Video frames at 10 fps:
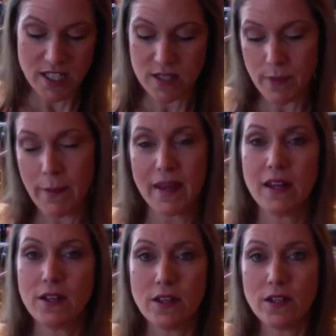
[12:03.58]
is
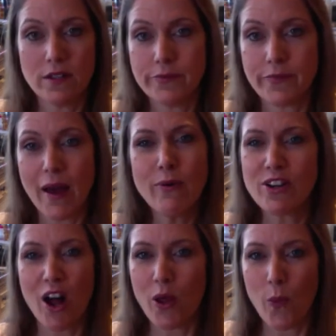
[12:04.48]
maybe, I
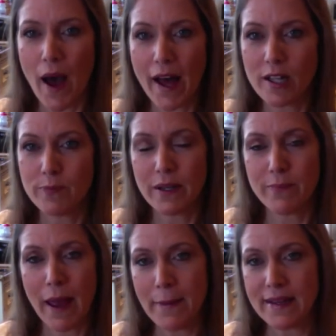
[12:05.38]
wouldn't call it wild,
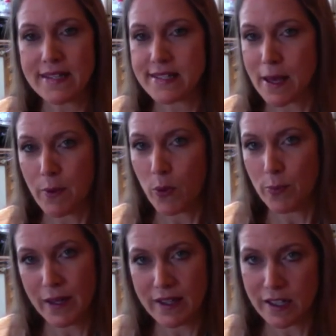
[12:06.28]
but maybe to some it would
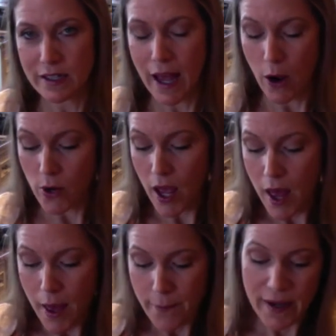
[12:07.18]
be a little loud.
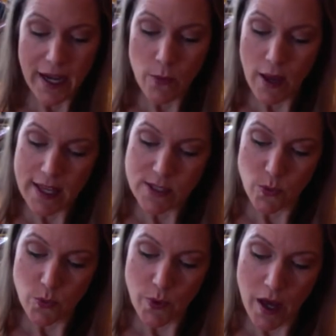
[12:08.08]
But anyways,
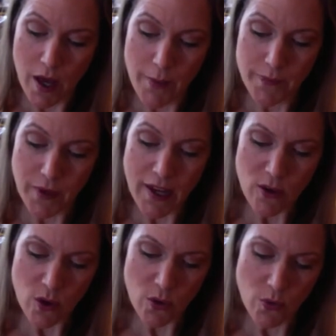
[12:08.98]
um, I
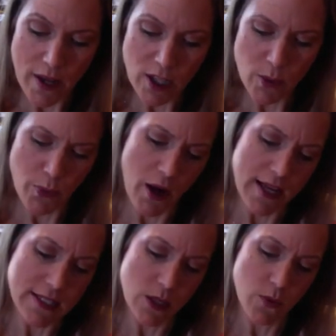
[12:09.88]
don't know, regular
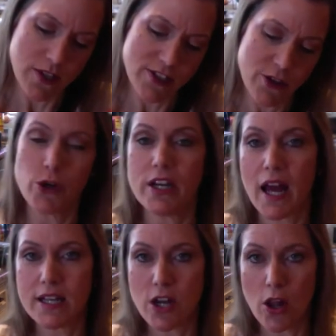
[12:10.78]
price it was
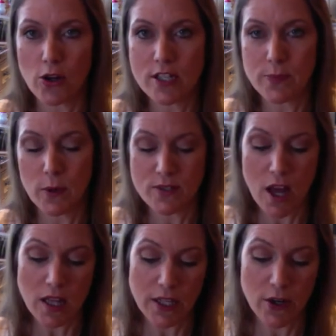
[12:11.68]
$39, but it was
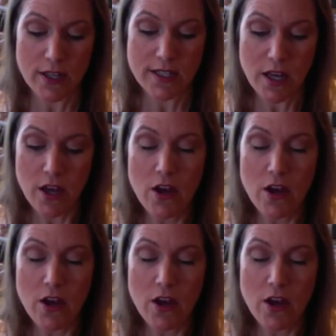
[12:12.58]
on clearance